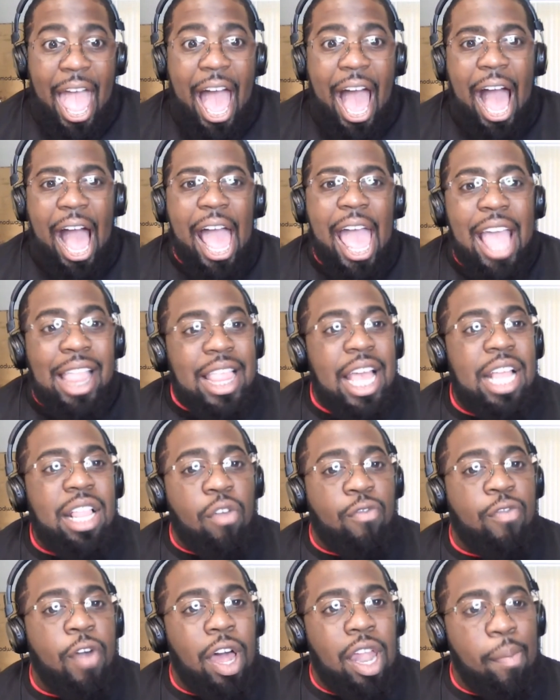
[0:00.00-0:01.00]
I think
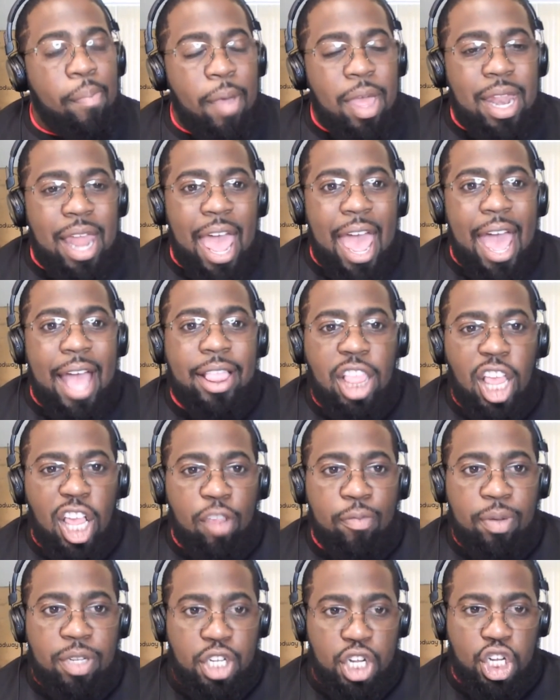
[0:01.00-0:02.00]
development at this
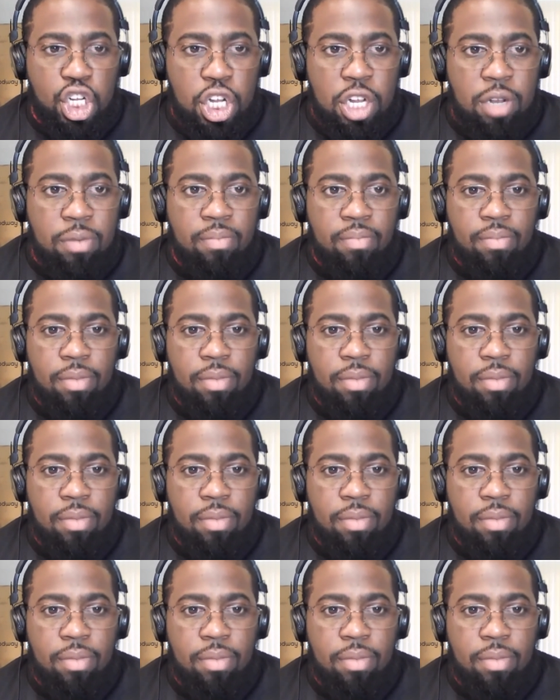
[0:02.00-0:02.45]
position